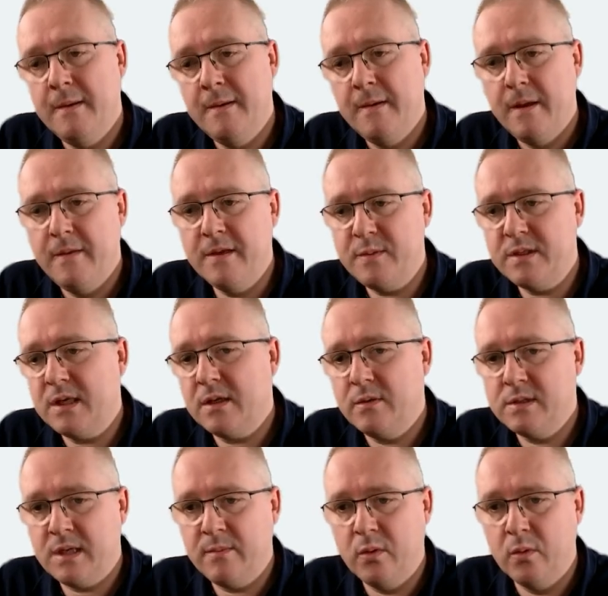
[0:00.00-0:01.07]
In this particular
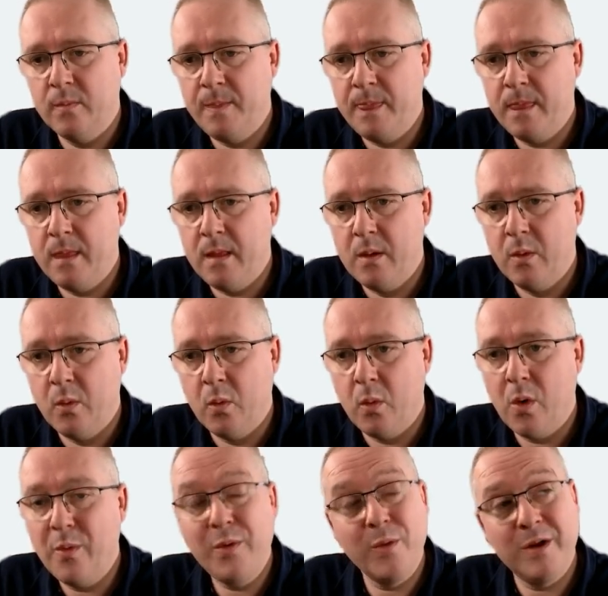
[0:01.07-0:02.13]
example, what
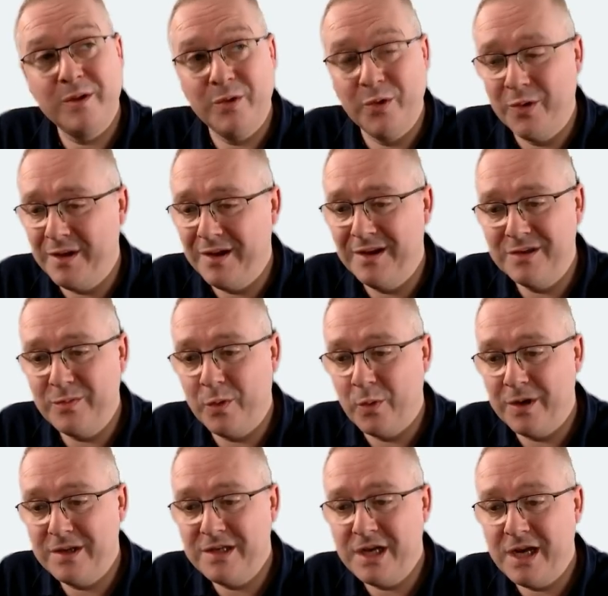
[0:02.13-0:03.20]
we want to do is we want to
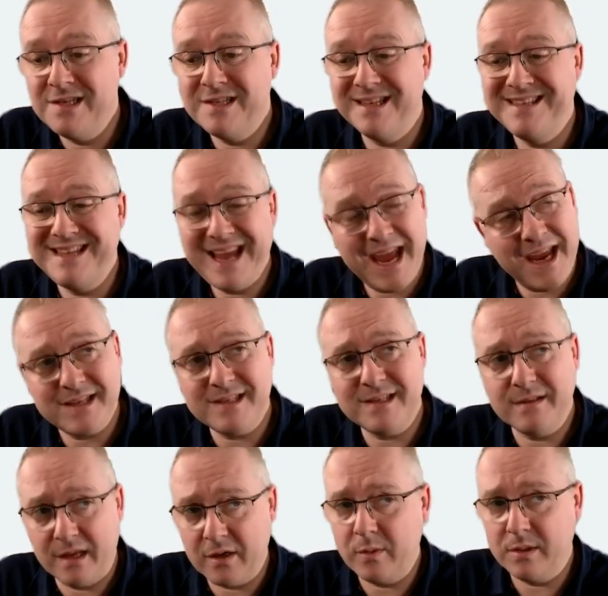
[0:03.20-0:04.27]
change the text
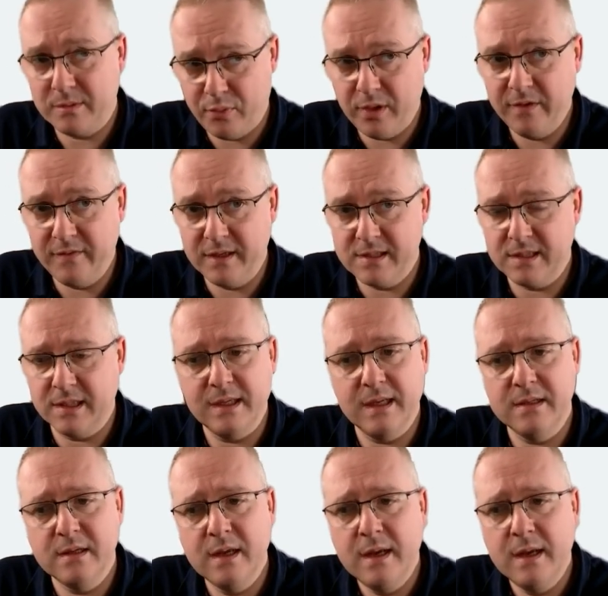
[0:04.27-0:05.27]
like we previously did,